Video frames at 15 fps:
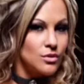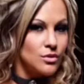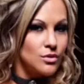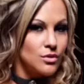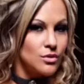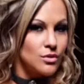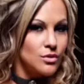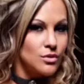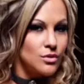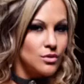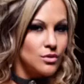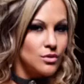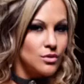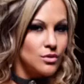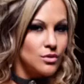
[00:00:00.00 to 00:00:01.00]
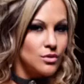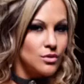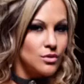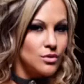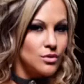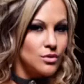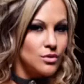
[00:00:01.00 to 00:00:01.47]

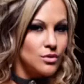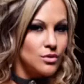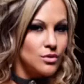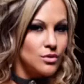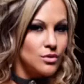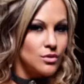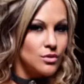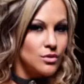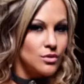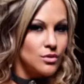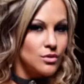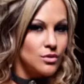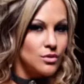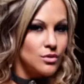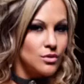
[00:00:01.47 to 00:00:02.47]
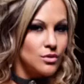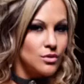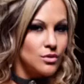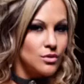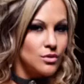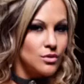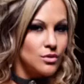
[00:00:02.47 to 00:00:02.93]

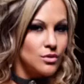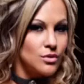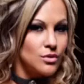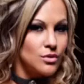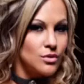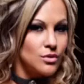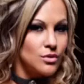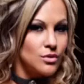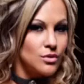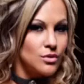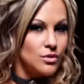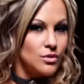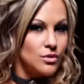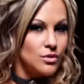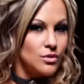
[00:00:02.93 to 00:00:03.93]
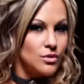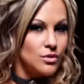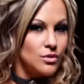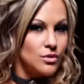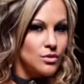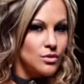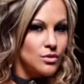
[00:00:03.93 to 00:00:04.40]

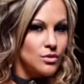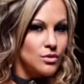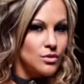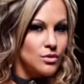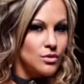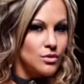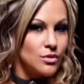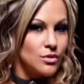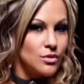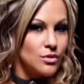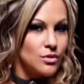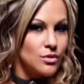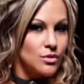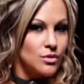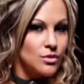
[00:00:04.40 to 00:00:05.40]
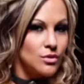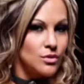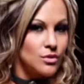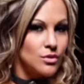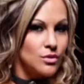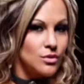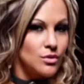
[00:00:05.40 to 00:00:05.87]

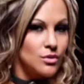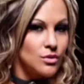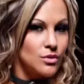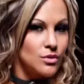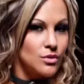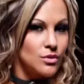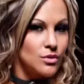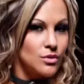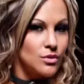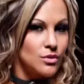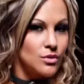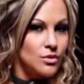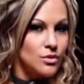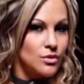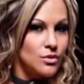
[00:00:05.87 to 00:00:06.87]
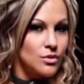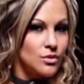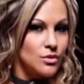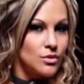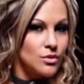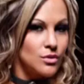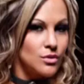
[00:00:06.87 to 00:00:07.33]

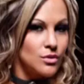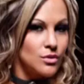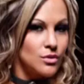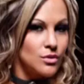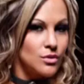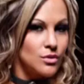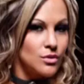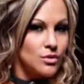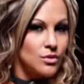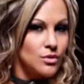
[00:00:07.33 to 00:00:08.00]
[no speech]